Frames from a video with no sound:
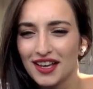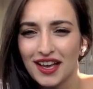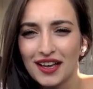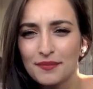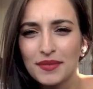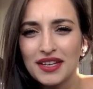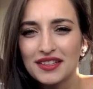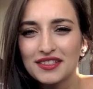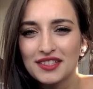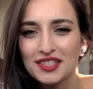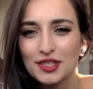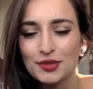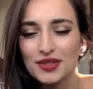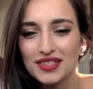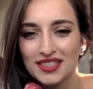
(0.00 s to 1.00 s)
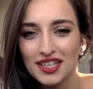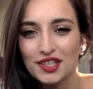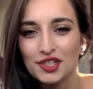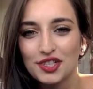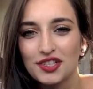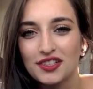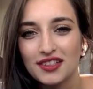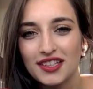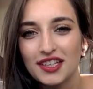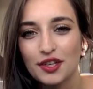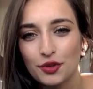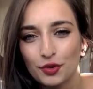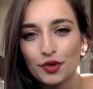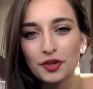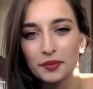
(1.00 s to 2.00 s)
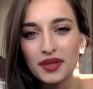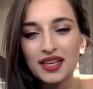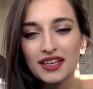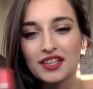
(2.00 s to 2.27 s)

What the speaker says: mean to intentionally annoy me.